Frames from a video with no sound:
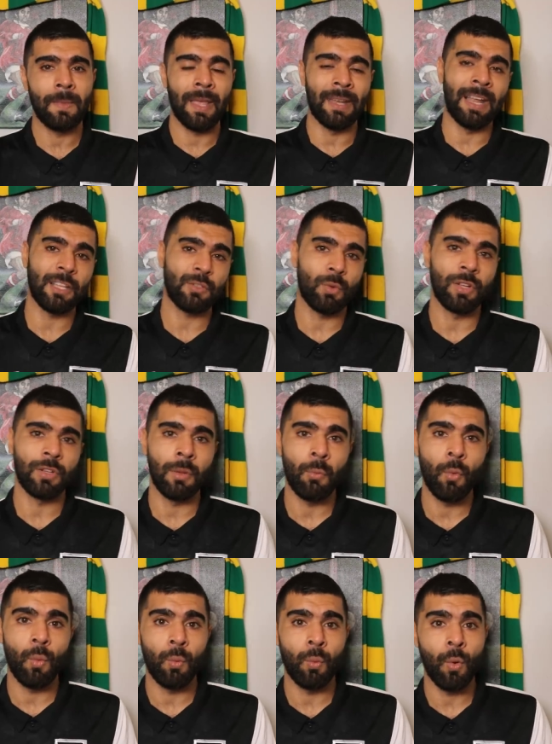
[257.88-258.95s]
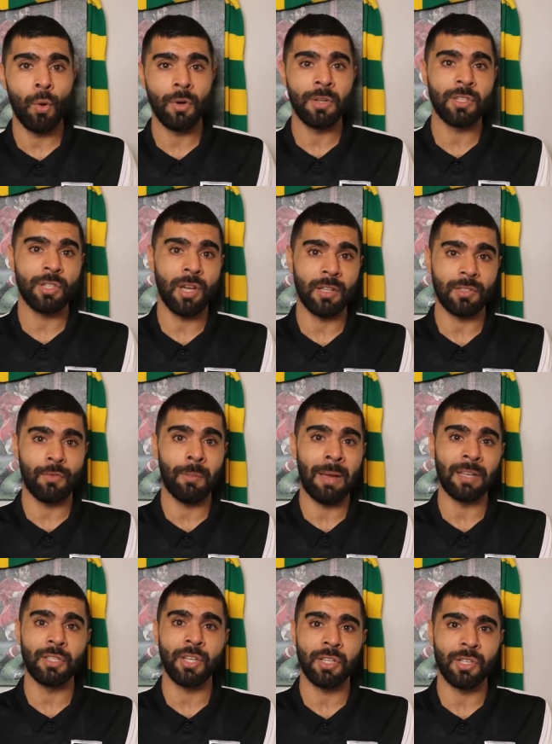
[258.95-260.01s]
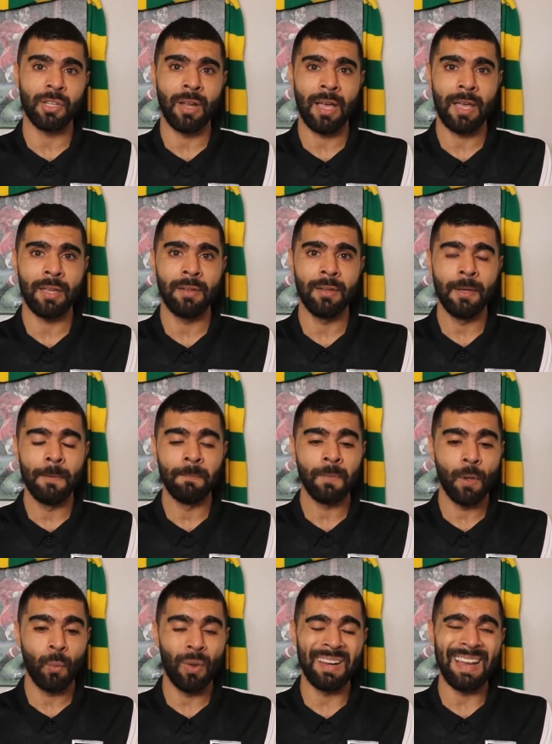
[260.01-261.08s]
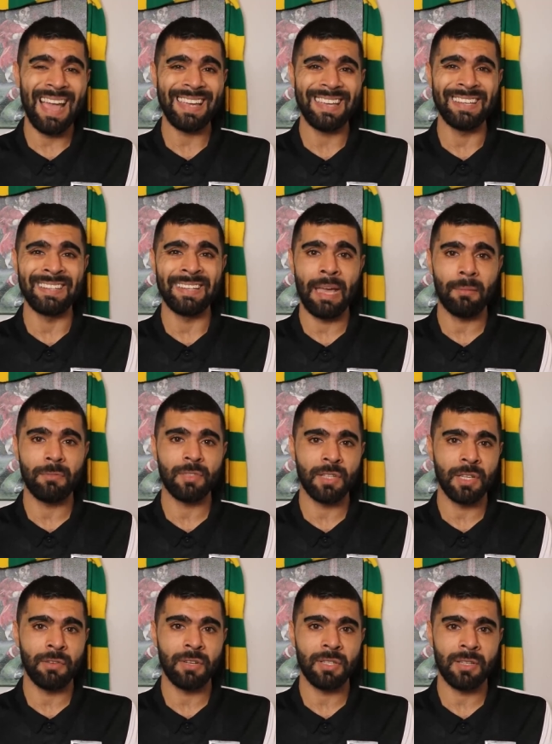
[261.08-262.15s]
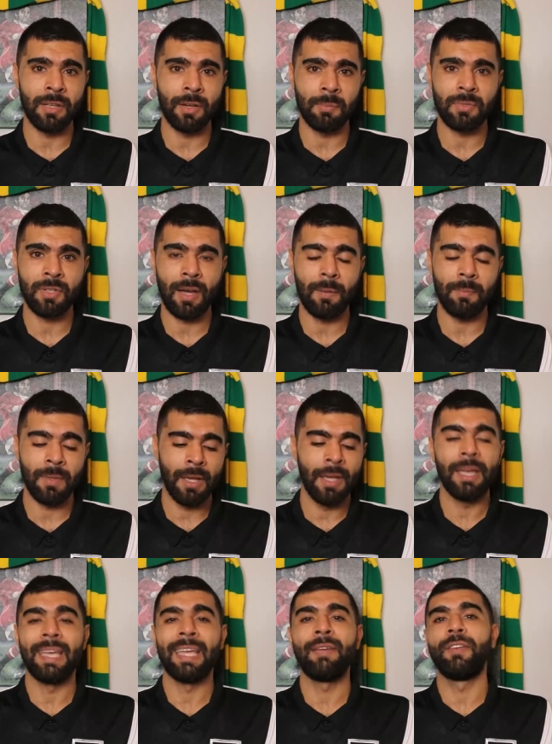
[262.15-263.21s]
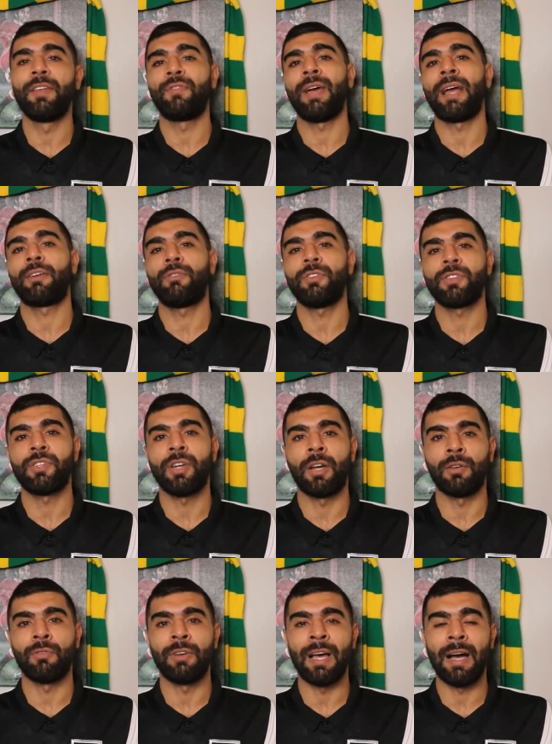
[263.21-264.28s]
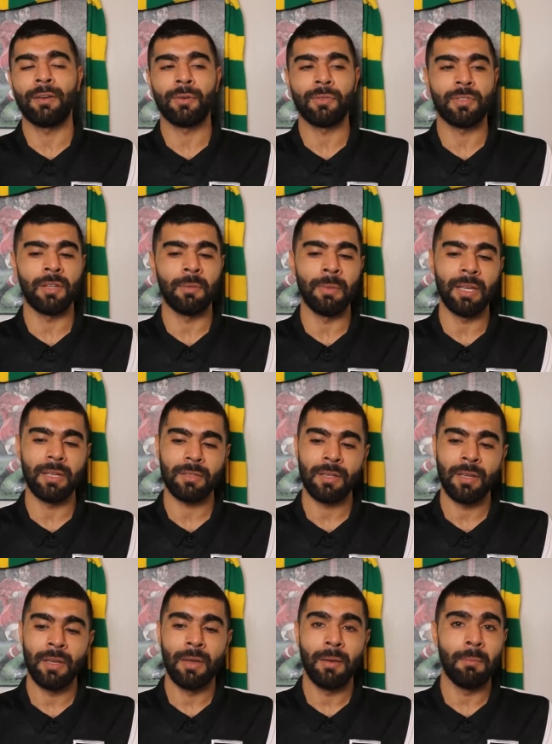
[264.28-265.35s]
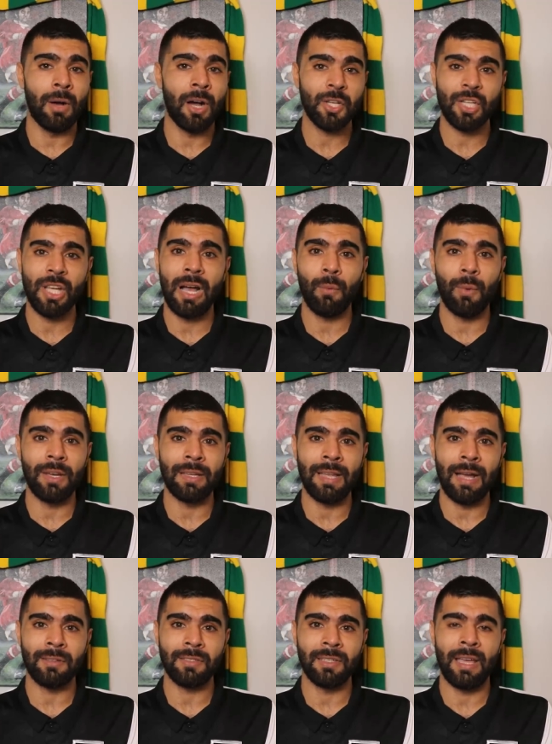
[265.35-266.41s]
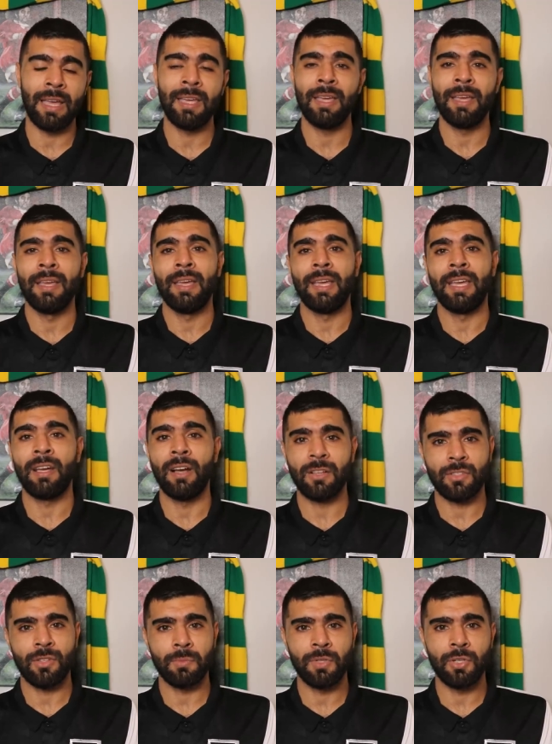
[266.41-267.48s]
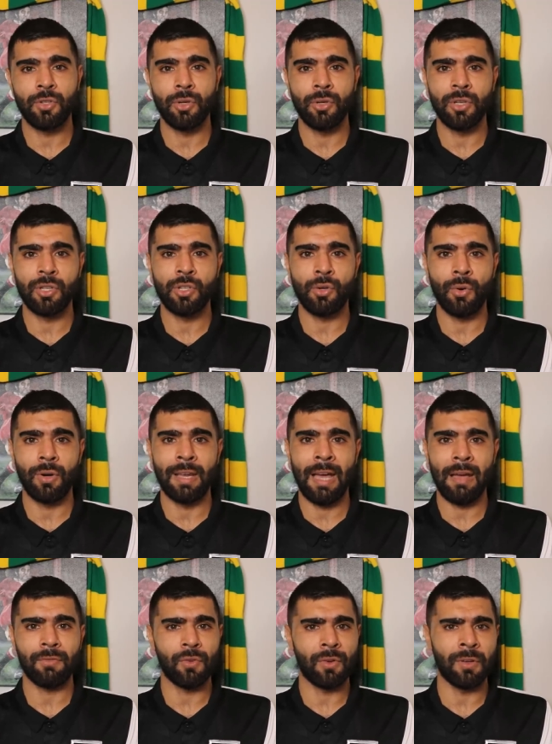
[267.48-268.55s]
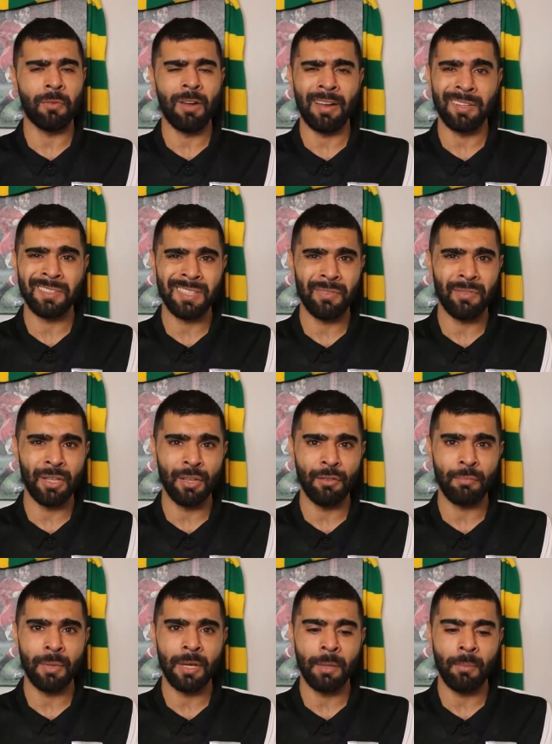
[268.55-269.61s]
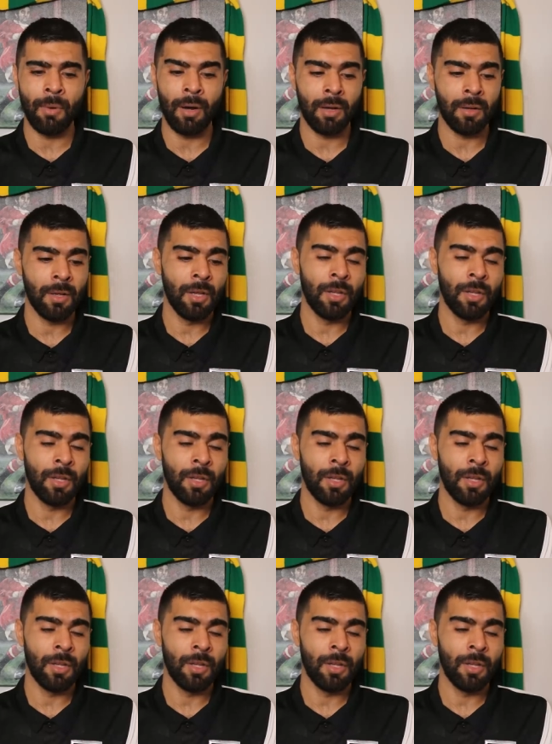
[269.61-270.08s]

And that's one of the warning shots for Manchester United. We're lacking depth seriously up top. Even if you had Cristiano Ronaldo to the mix, Martial went down today. He got substituted shortly after on around the 70th minute mark.